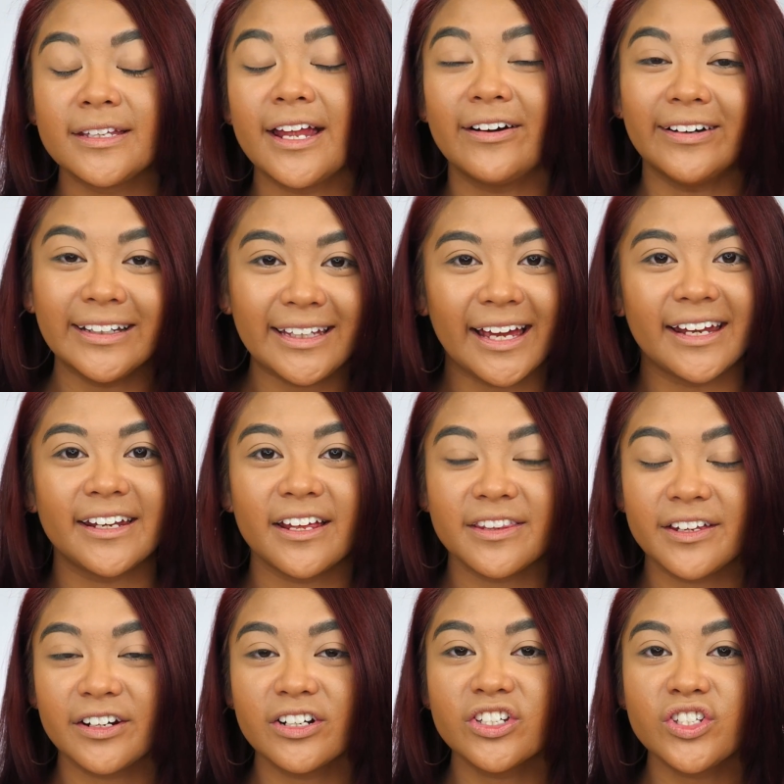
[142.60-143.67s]
Now again,
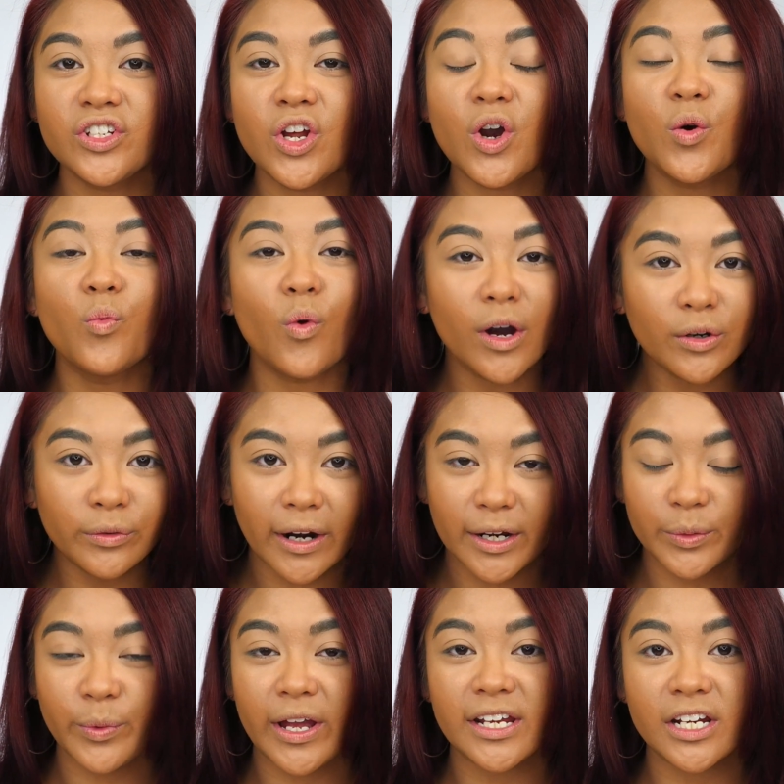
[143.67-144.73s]
there is no one
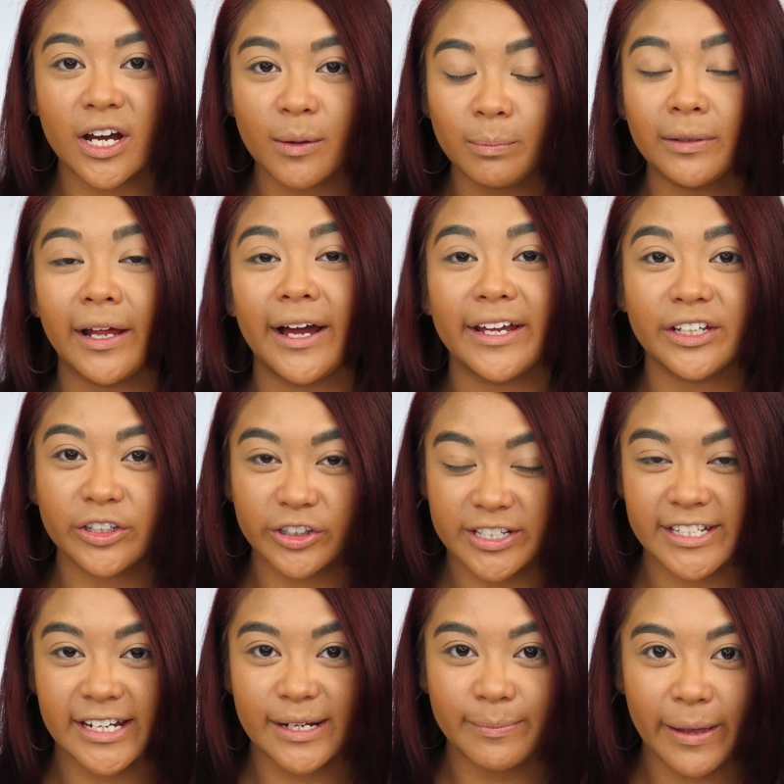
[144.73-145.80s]
right way to apply your
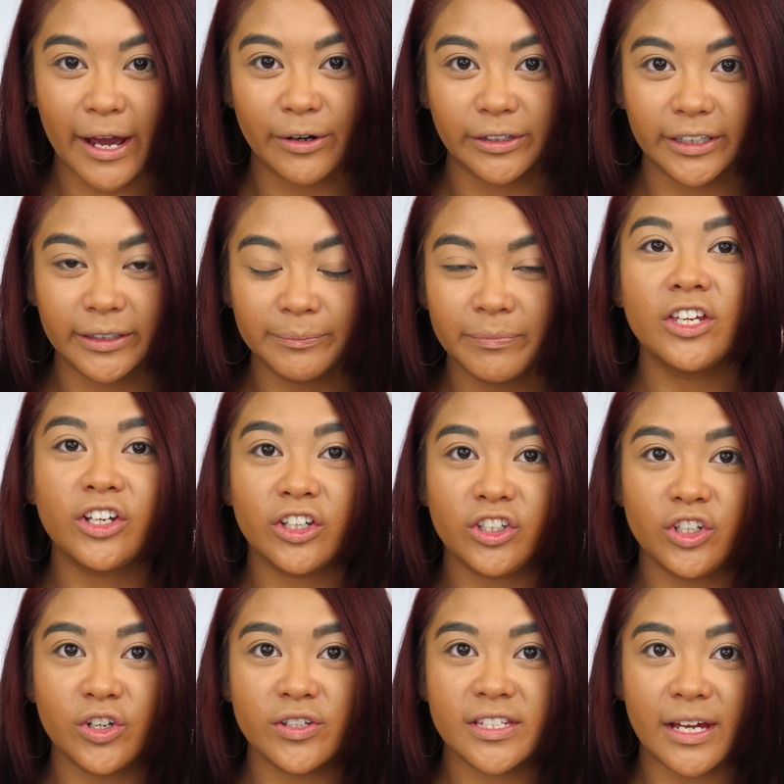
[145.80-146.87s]
setting powder. You could
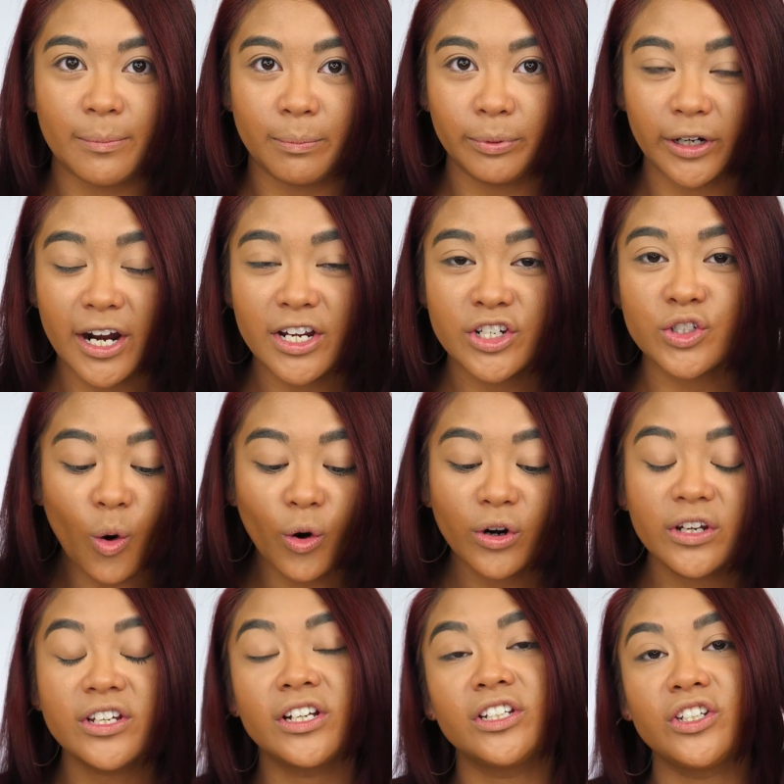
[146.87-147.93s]
use a brush
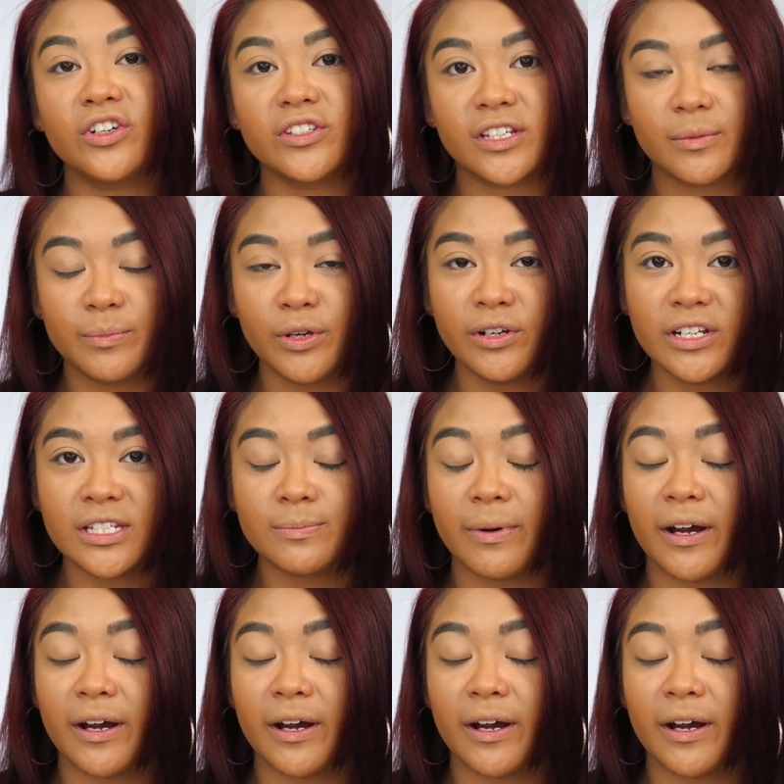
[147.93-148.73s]
or you could use a beauty